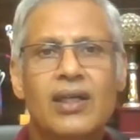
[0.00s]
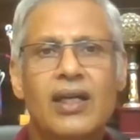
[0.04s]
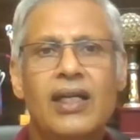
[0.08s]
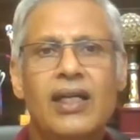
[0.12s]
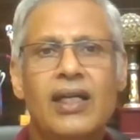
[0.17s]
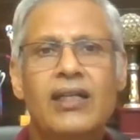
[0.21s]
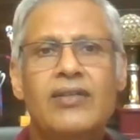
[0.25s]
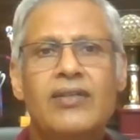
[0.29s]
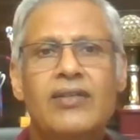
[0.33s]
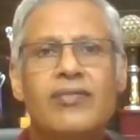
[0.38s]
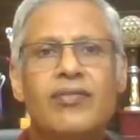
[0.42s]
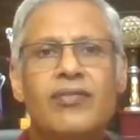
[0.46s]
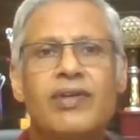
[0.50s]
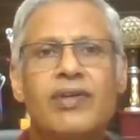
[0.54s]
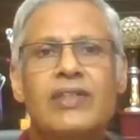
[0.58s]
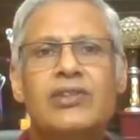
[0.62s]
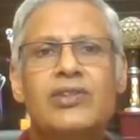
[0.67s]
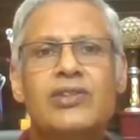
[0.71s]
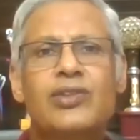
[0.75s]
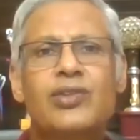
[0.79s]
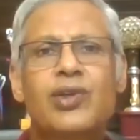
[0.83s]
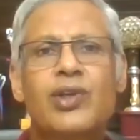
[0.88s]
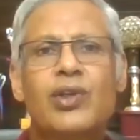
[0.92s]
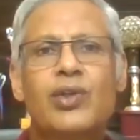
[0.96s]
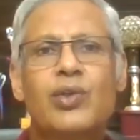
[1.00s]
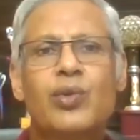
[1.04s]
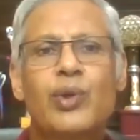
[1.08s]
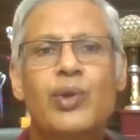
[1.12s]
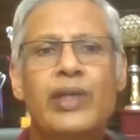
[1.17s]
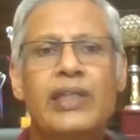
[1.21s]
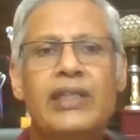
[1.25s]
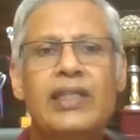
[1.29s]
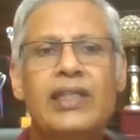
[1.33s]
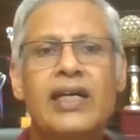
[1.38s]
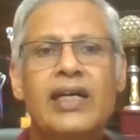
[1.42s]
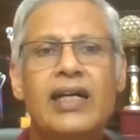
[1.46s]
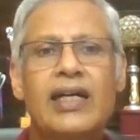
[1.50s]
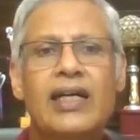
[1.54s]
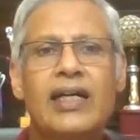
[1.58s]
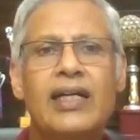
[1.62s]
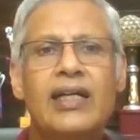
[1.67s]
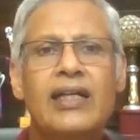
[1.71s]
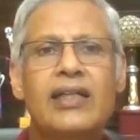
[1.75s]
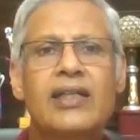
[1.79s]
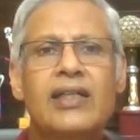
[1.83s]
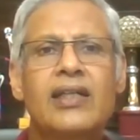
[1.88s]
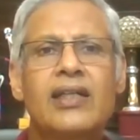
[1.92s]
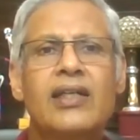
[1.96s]
And once you're doing
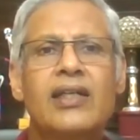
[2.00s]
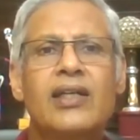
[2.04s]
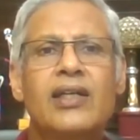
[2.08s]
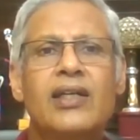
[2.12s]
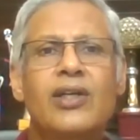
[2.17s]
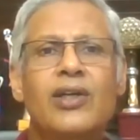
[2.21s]
that,